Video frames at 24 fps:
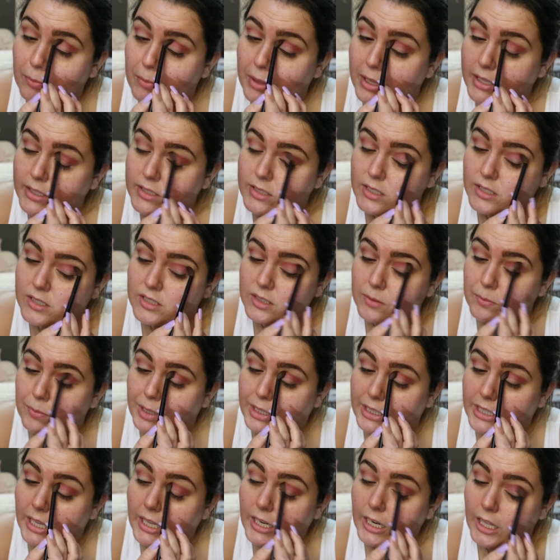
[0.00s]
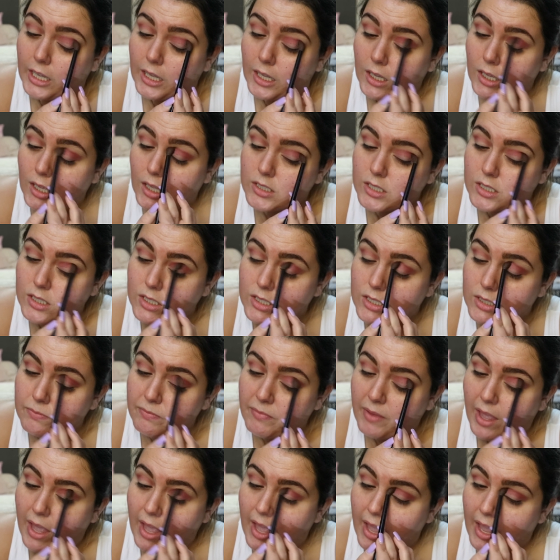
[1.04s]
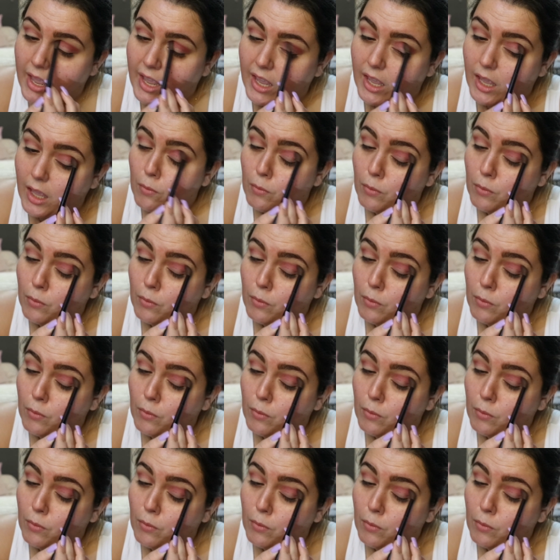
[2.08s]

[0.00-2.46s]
me since the beginning, since May,